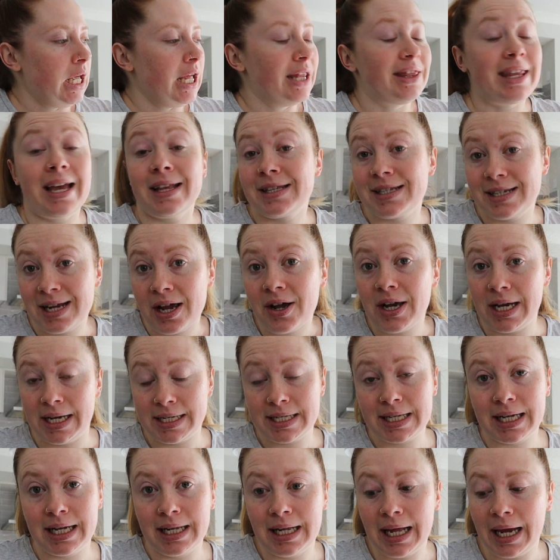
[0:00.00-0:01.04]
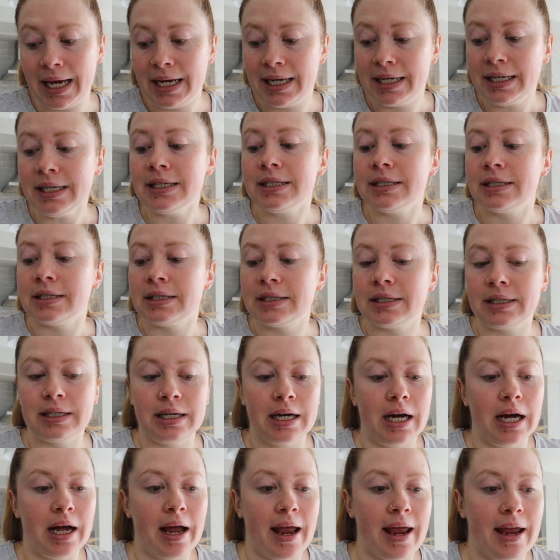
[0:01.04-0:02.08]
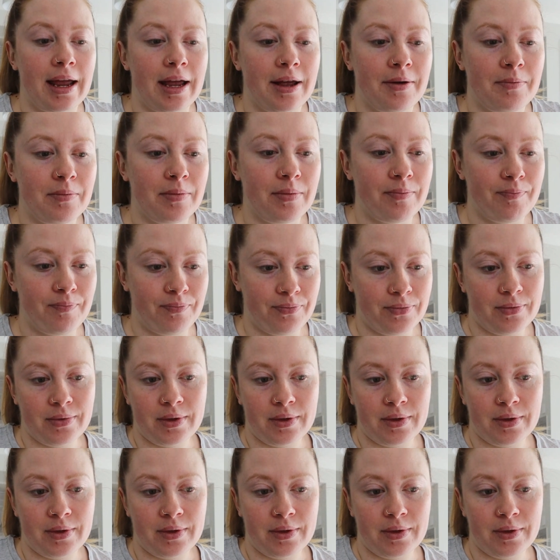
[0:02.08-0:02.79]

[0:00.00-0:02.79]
That's now escalated. I am